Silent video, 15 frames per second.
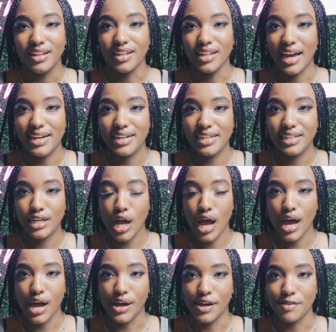Lighting,
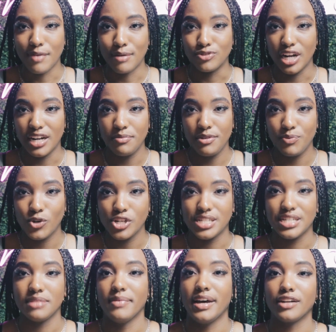I'm trying to be more
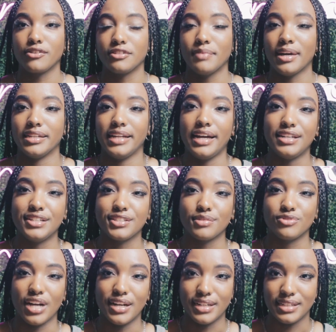cinematic with my lighting, so I'm
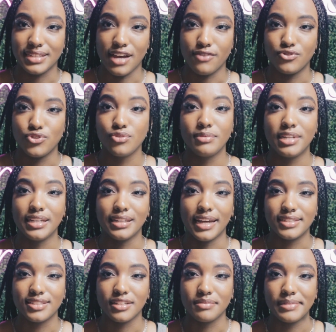trying not to have too many
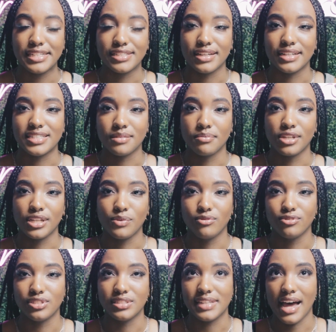lights on me, so I typically will
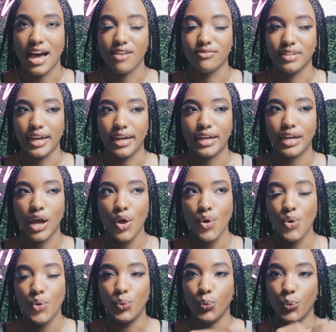just have like
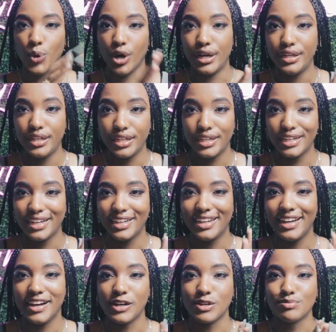one
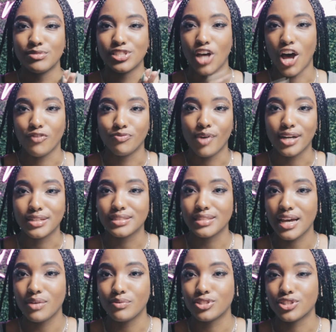softbox
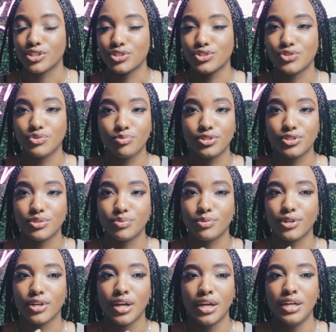light, which are
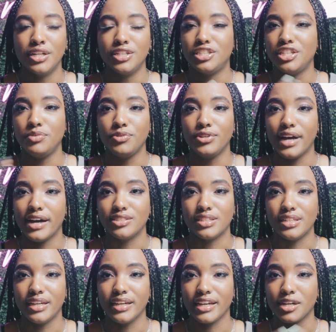super cheap, you guys. You
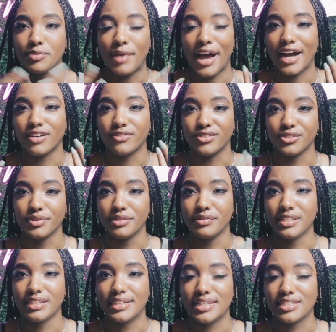can get like a pack of three
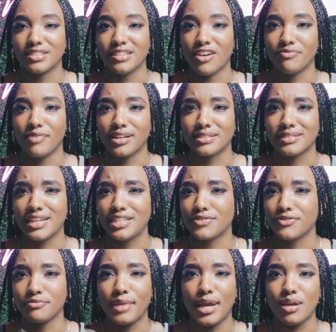really nice softbox lights
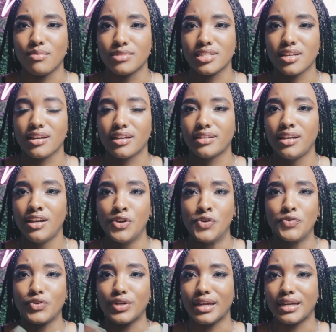from Amazon
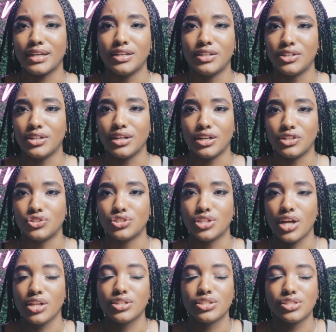for like under
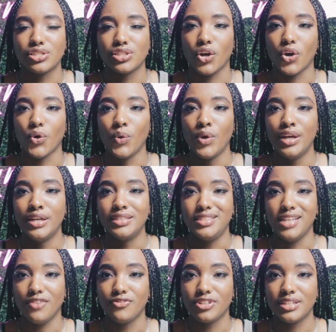$100, so
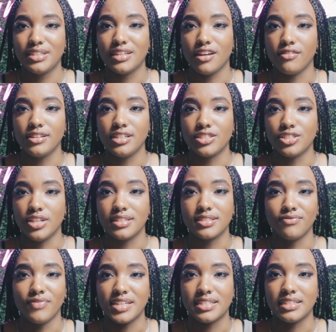definitely suggest
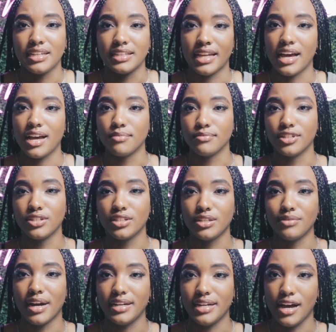investing in that. I'm literally
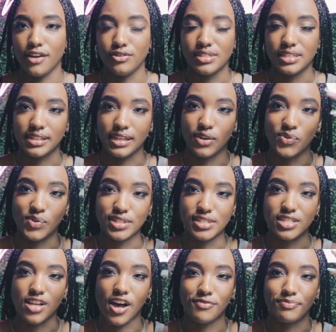right now using like one
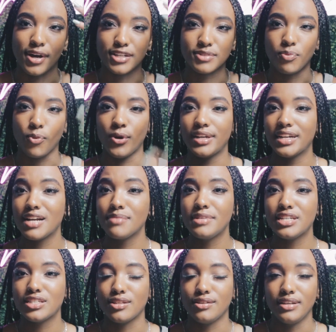softbox pointed at
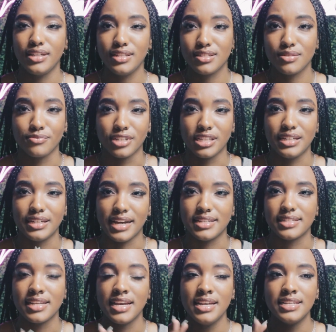me, so you can get some really
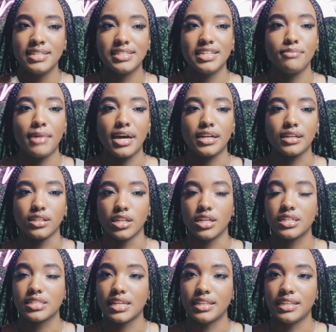nice cinematic
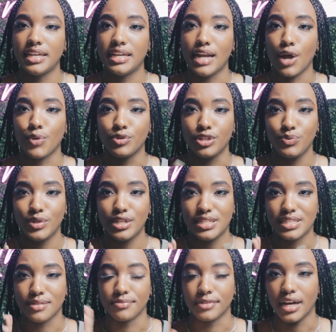looks. And then I really wanted
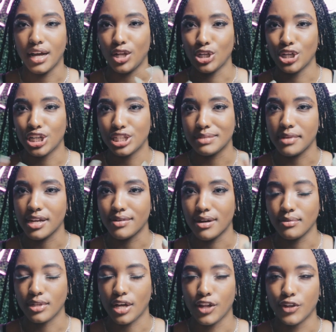some color, to play around
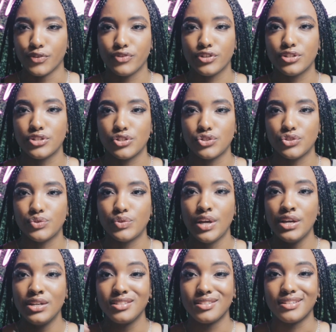with color for this shoot,
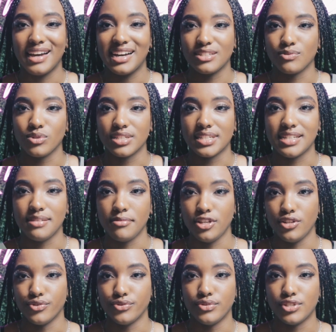so you guys will see me
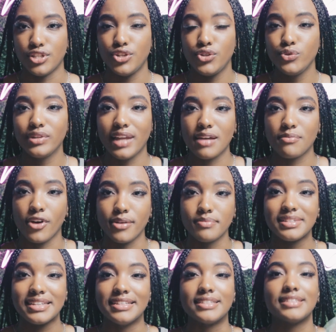use Hue light
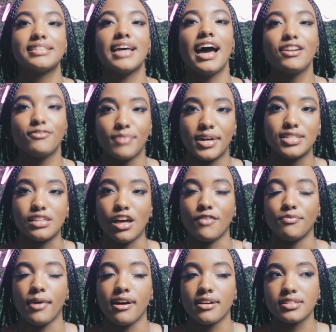bulbs inside of my
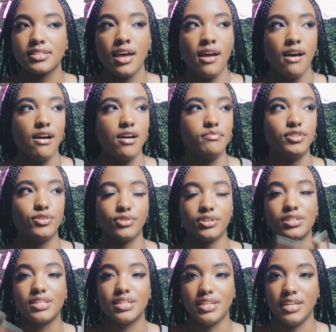softbox in
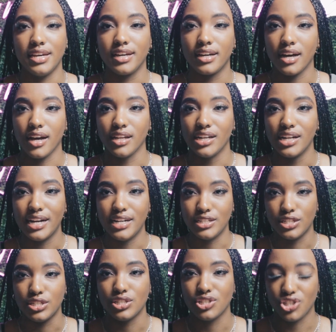order to get color
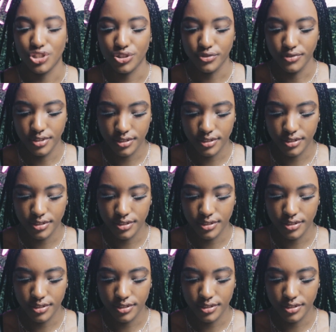into the shoot.